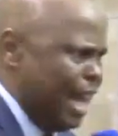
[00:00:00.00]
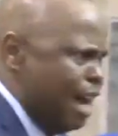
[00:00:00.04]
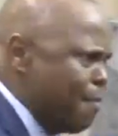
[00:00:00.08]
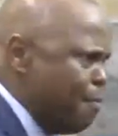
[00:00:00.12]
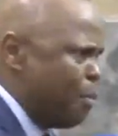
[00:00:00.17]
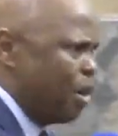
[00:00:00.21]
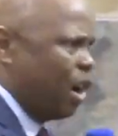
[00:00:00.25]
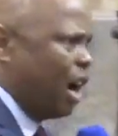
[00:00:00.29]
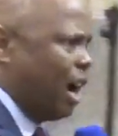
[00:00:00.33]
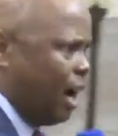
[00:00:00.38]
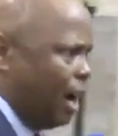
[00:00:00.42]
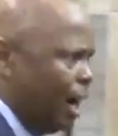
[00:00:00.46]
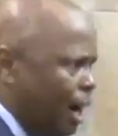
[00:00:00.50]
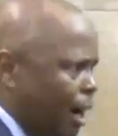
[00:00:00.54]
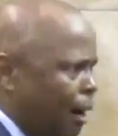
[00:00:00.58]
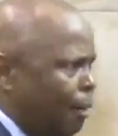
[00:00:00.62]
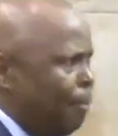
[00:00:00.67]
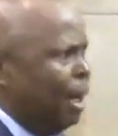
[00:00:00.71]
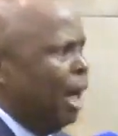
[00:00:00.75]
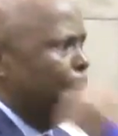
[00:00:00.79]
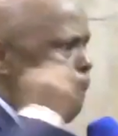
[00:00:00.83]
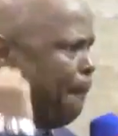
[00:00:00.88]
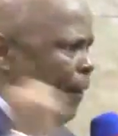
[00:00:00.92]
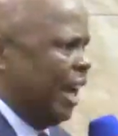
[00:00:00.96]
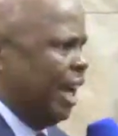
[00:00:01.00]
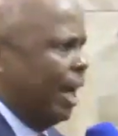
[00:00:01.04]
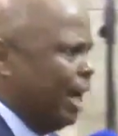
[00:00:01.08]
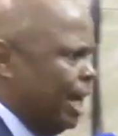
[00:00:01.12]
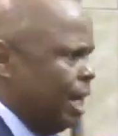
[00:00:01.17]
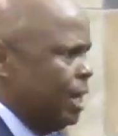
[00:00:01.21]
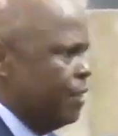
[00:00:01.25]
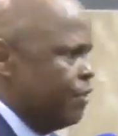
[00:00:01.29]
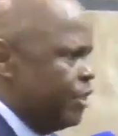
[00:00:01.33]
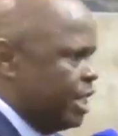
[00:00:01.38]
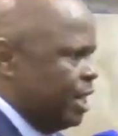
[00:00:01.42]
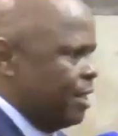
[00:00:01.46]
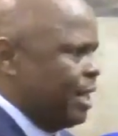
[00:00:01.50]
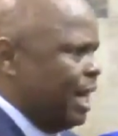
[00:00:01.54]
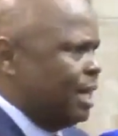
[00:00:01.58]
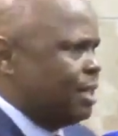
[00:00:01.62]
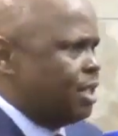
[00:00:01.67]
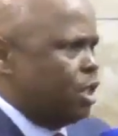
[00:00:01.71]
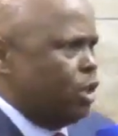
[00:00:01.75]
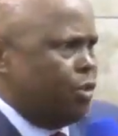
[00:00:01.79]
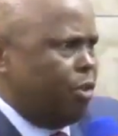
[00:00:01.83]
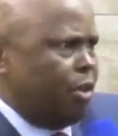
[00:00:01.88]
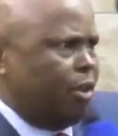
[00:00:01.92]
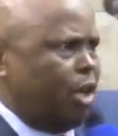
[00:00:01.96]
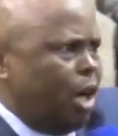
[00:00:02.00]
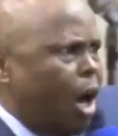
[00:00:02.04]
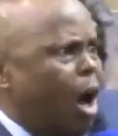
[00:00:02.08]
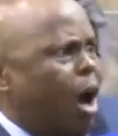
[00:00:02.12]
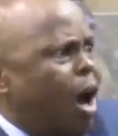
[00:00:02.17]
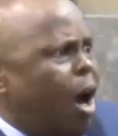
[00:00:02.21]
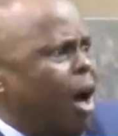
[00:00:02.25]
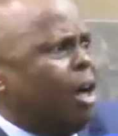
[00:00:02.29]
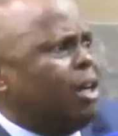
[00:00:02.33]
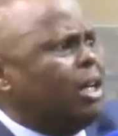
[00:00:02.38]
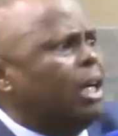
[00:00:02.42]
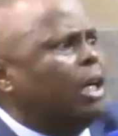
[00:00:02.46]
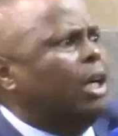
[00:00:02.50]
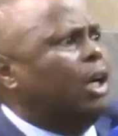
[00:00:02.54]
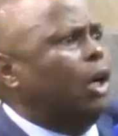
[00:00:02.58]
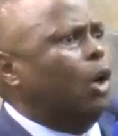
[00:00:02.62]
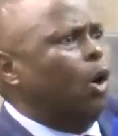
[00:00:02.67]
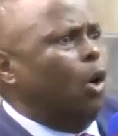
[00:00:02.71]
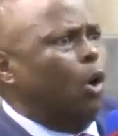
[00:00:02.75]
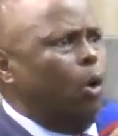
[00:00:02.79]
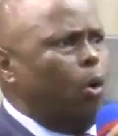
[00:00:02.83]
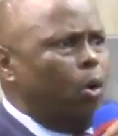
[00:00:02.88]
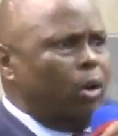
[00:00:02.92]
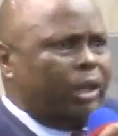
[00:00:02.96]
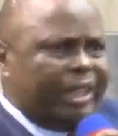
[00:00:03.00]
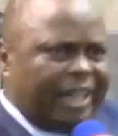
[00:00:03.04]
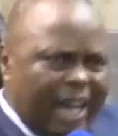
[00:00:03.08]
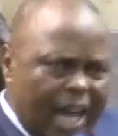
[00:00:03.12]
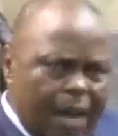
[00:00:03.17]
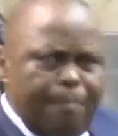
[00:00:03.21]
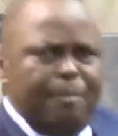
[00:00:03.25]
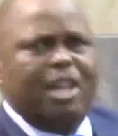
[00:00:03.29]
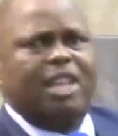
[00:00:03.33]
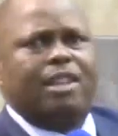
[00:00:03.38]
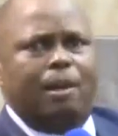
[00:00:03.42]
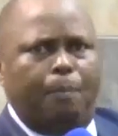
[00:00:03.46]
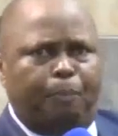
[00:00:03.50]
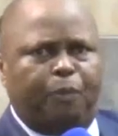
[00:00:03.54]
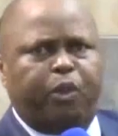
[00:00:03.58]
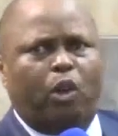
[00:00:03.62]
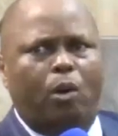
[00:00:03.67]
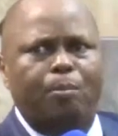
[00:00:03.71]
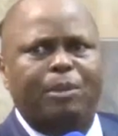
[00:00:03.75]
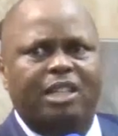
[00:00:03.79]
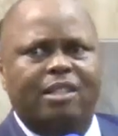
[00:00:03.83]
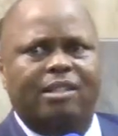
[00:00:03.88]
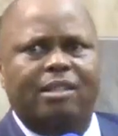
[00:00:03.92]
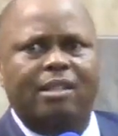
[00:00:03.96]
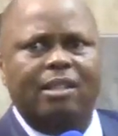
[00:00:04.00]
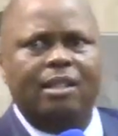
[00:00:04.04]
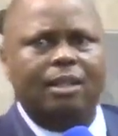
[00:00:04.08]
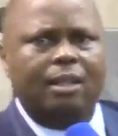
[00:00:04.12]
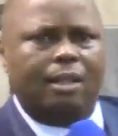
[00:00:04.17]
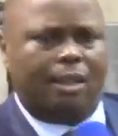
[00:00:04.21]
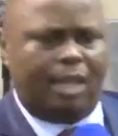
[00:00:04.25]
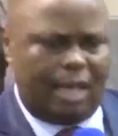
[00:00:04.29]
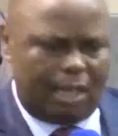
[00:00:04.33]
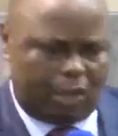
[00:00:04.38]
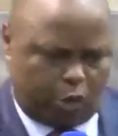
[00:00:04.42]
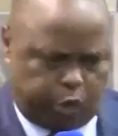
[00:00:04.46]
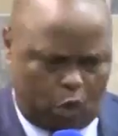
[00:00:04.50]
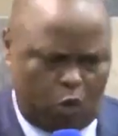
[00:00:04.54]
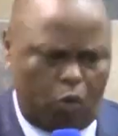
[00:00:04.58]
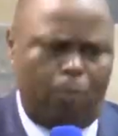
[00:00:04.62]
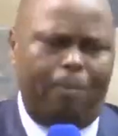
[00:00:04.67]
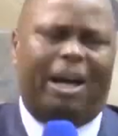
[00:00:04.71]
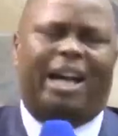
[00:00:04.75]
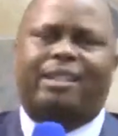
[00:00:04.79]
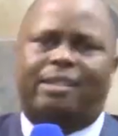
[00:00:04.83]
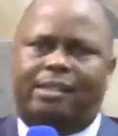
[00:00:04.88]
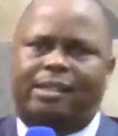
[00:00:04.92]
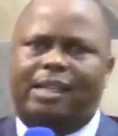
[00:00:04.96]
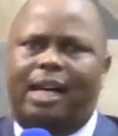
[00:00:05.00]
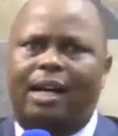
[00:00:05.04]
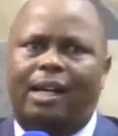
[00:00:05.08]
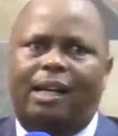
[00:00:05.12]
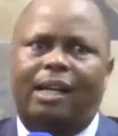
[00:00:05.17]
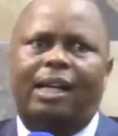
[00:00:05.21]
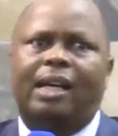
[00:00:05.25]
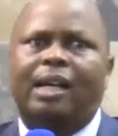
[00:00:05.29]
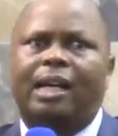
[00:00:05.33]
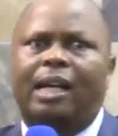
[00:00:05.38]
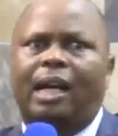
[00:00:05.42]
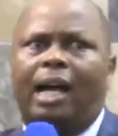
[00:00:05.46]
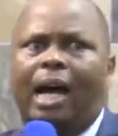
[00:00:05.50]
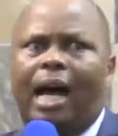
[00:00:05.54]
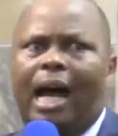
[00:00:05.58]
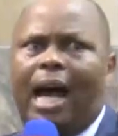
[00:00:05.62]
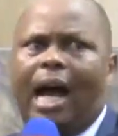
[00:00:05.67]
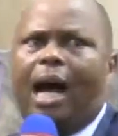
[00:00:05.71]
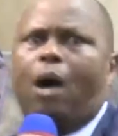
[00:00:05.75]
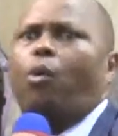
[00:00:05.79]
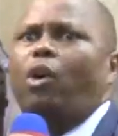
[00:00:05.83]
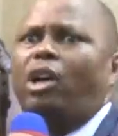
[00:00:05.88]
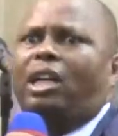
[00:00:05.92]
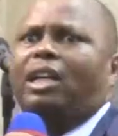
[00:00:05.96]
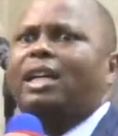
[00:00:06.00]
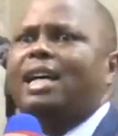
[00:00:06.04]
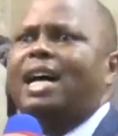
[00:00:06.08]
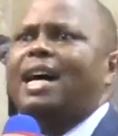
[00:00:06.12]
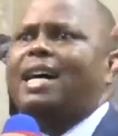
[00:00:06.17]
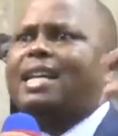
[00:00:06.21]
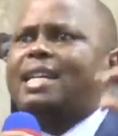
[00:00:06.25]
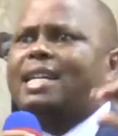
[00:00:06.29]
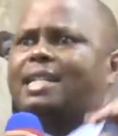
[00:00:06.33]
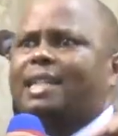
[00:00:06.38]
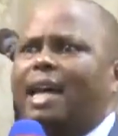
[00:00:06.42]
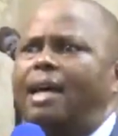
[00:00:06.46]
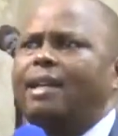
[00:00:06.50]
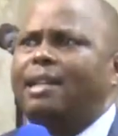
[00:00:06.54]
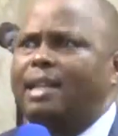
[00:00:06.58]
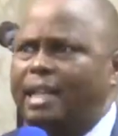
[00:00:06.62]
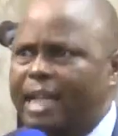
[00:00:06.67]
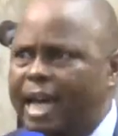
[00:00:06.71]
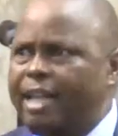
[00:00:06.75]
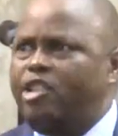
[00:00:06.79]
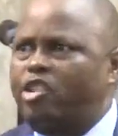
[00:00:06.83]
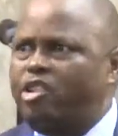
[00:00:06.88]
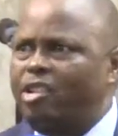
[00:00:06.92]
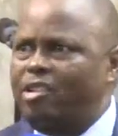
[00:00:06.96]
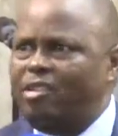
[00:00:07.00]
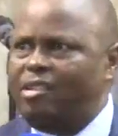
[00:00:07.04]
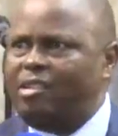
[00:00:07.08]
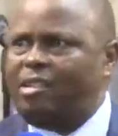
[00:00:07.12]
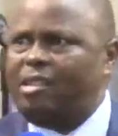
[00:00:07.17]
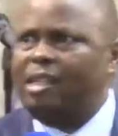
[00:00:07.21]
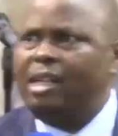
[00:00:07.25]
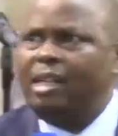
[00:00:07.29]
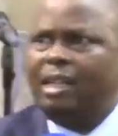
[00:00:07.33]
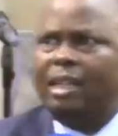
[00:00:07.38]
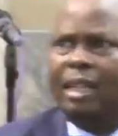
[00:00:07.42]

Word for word: Abraham believed that God who gave me the promise that through my son I will inherit nations